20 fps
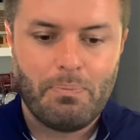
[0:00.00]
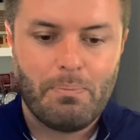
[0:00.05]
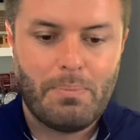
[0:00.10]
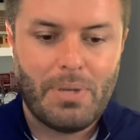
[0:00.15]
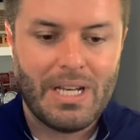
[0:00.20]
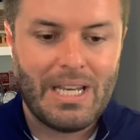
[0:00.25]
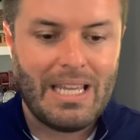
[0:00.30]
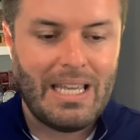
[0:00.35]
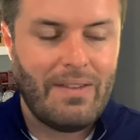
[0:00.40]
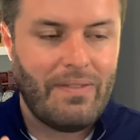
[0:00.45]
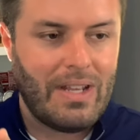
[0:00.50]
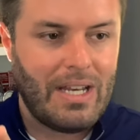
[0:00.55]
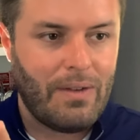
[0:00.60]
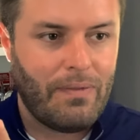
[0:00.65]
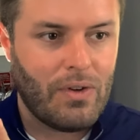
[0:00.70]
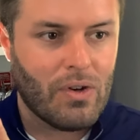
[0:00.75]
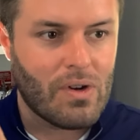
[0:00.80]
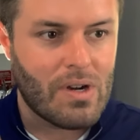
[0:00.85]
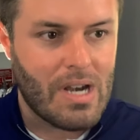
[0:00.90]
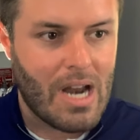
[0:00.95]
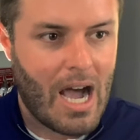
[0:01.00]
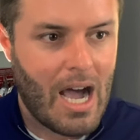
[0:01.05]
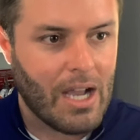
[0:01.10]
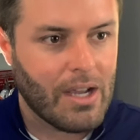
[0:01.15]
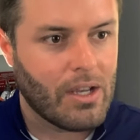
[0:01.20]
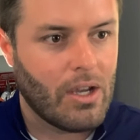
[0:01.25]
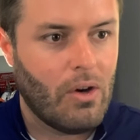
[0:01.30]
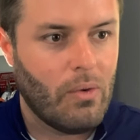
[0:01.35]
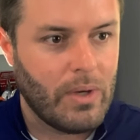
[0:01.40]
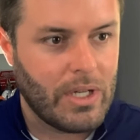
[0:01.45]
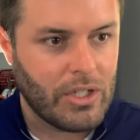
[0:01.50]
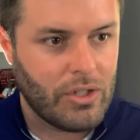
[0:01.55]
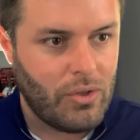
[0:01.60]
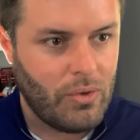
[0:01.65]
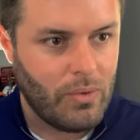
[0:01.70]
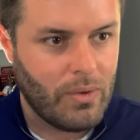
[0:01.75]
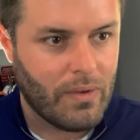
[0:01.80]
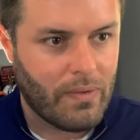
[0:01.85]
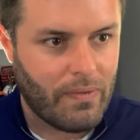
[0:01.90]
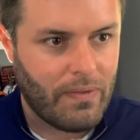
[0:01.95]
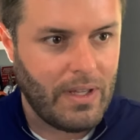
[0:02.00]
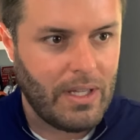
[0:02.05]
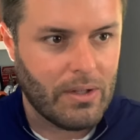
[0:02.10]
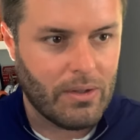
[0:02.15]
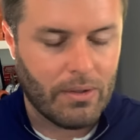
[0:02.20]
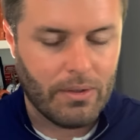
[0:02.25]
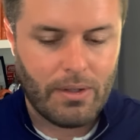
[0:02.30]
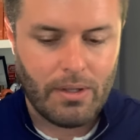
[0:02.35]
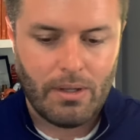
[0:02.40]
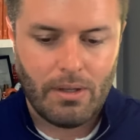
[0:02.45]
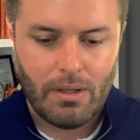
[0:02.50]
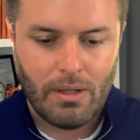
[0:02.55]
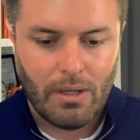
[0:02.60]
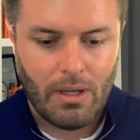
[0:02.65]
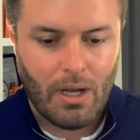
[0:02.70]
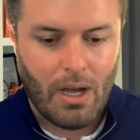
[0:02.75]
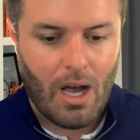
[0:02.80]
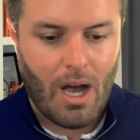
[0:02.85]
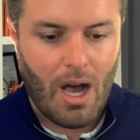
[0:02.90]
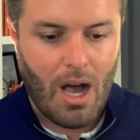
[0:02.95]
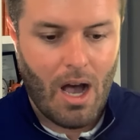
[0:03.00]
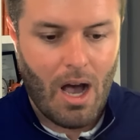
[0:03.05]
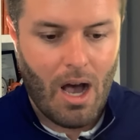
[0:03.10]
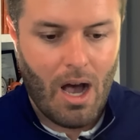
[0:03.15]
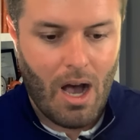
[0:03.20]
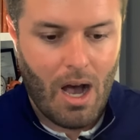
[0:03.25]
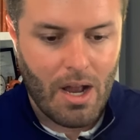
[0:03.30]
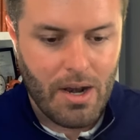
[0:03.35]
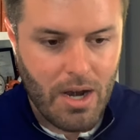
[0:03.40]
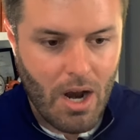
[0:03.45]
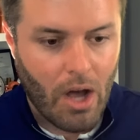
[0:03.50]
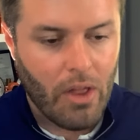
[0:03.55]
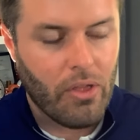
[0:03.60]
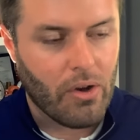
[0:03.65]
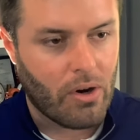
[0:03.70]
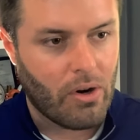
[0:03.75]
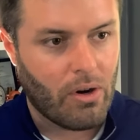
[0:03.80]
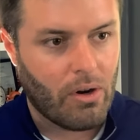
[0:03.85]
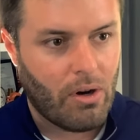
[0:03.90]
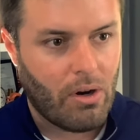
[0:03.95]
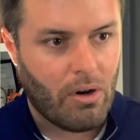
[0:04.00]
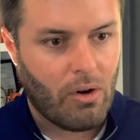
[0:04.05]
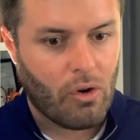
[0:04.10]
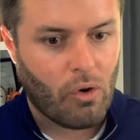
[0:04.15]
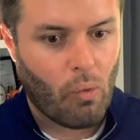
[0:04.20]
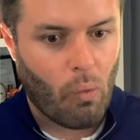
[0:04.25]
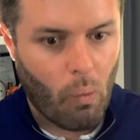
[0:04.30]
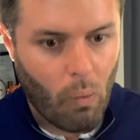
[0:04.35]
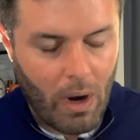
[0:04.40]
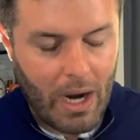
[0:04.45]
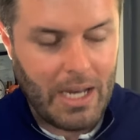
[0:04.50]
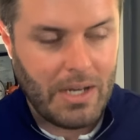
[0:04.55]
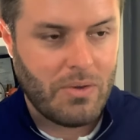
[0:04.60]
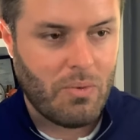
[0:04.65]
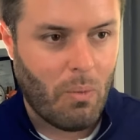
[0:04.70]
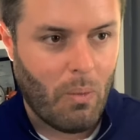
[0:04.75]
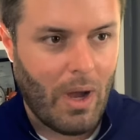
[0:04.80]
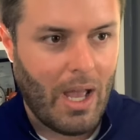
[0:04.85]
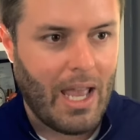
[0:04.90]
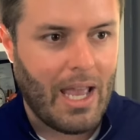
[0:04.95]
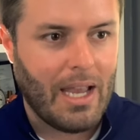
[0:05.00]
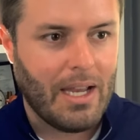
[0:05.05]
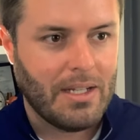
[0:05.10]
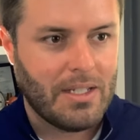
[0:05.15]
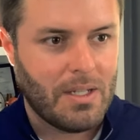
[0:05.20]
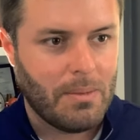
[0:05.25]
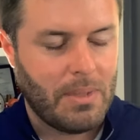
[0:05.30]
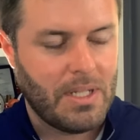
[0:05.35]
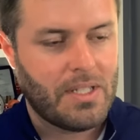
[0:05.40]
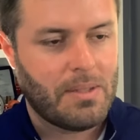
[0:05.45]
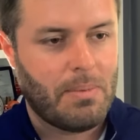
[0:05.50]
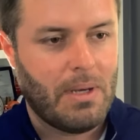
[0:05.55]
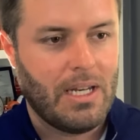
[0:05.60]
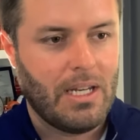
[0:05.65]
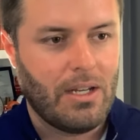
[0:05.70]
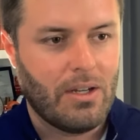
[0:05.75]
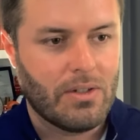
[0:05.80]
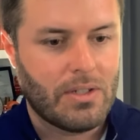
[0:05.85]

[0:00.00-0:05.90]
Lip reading: But even if you're not going to the field, another great way to be spending your